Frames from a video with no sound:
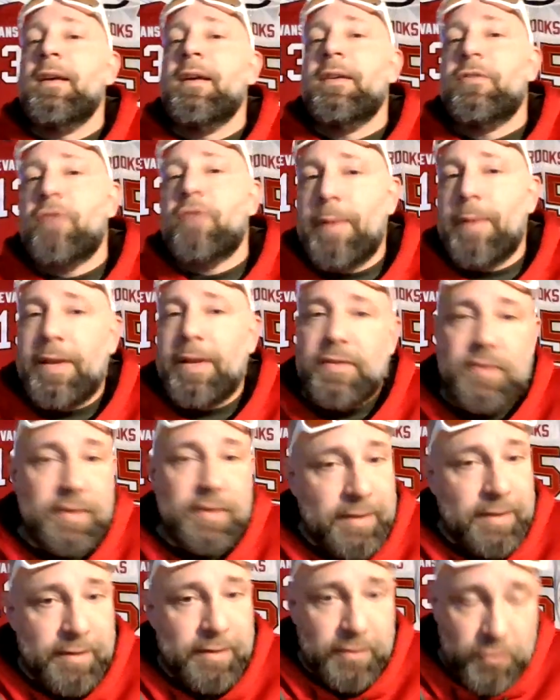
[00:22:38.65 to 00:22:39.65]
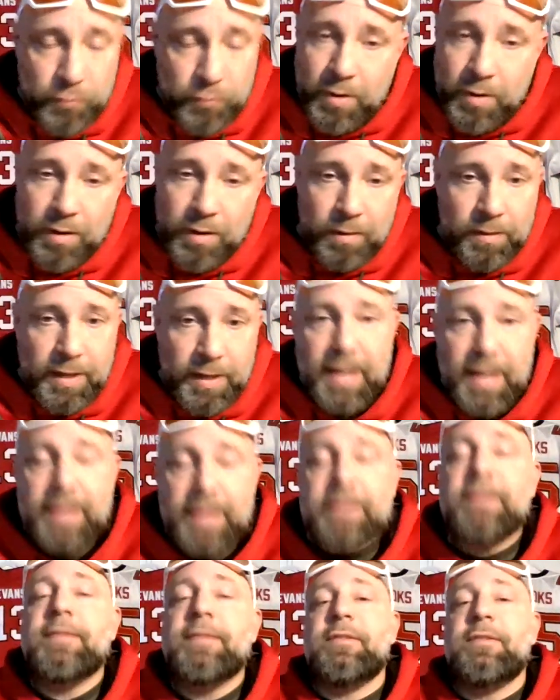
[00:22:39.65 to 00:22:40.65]
Trey Benson didn't do a whole
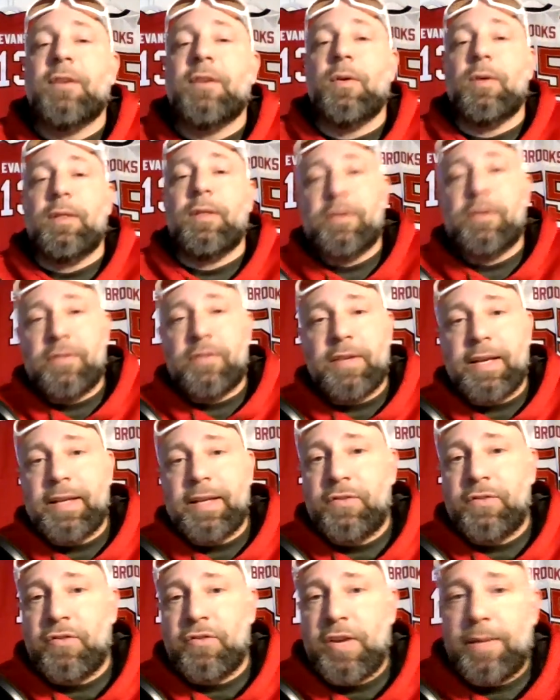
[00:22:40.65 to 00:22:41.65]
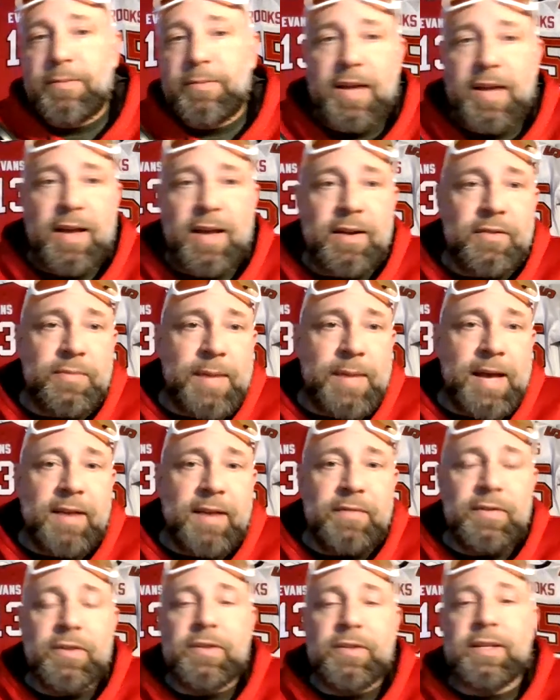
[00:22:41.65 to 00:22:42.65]
lot, so it looks like it's James Conner's
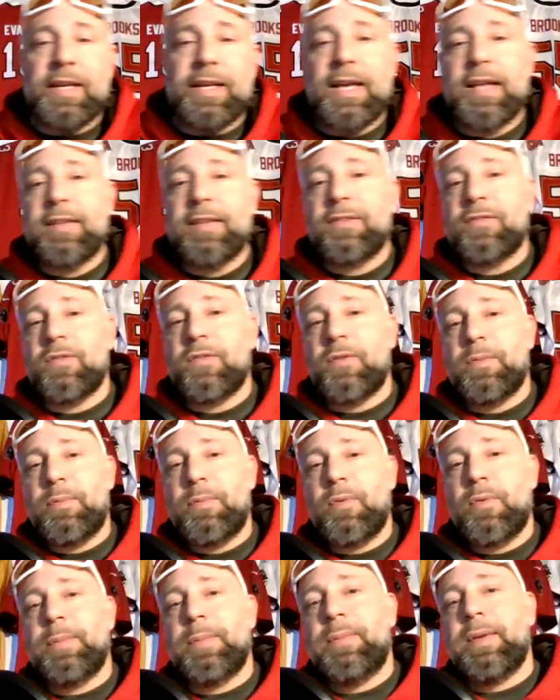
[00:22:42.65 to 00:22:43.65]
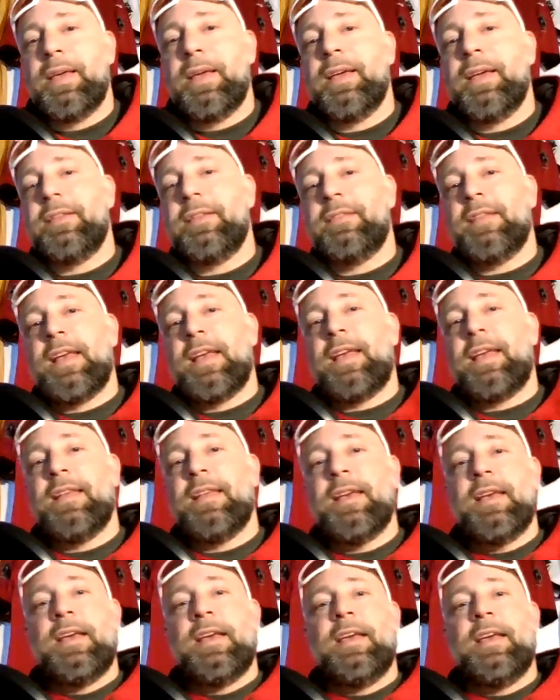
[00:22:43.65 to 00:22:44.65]
backfield again. So the point being is that
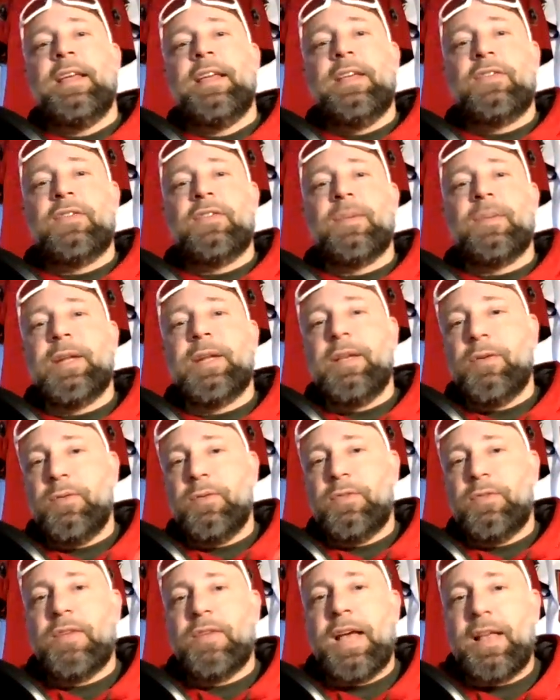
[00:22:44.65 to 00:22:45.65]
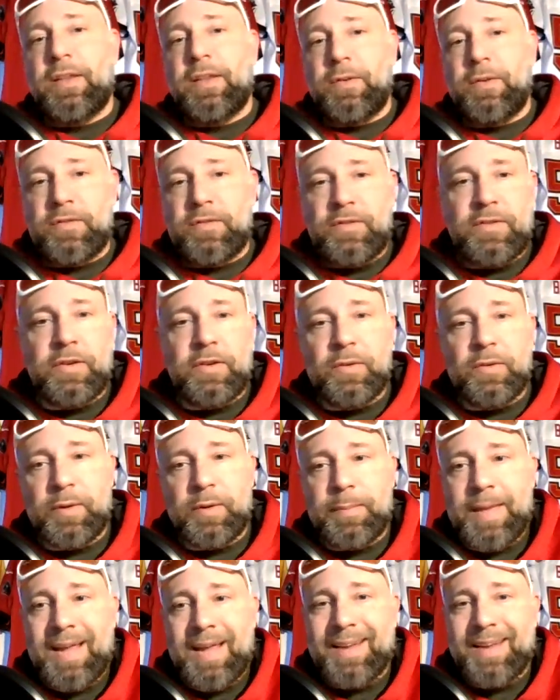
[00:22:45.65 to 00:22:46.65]
he's somebody whose values still
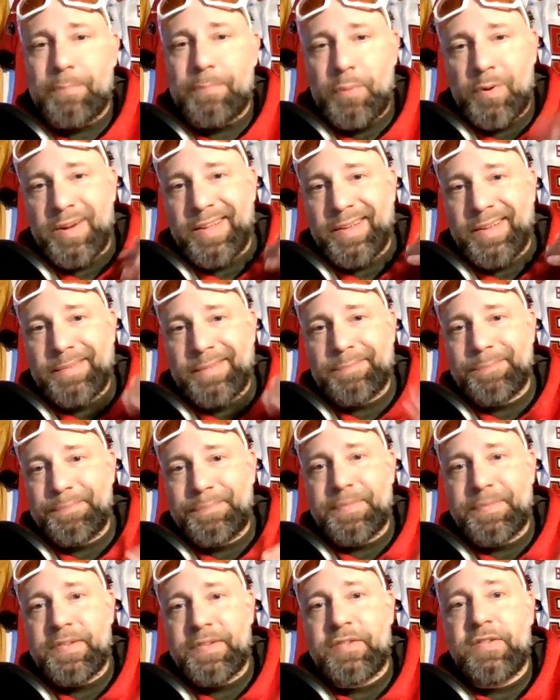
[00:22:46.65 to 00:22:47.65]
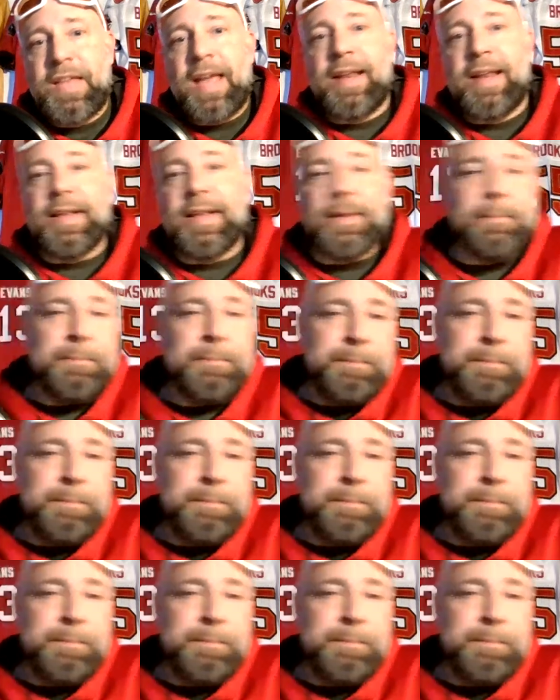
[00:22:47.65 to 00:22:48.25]
remain pretty steady.